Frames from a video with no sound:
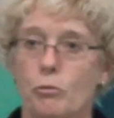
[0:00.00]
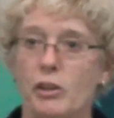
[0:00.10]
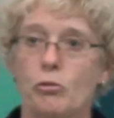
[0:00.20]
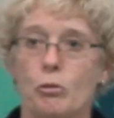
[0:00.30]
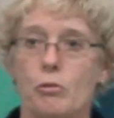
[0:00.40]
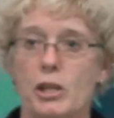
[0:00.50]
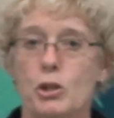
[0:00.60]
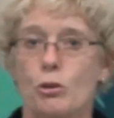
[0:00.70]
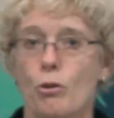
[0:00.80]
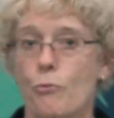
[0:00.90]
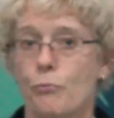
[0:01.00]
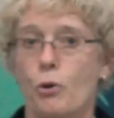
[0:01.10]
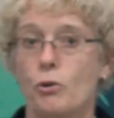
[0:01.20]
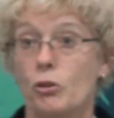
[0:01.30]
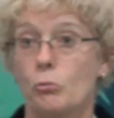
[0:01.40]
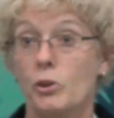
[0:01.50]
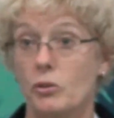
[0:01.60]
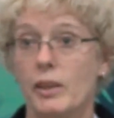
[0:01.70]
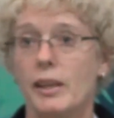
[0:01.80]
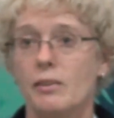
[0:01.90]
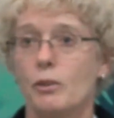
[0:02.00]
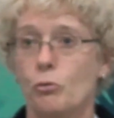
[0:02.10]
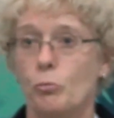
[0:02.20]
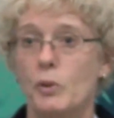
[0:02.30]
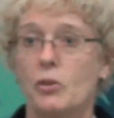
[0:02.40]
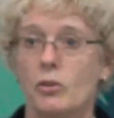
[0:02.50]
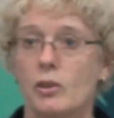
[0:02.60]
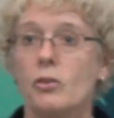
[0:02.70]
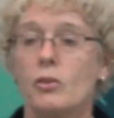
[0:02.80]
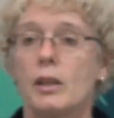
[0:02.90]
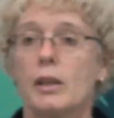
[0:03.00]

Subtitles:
restoration of forest with native species.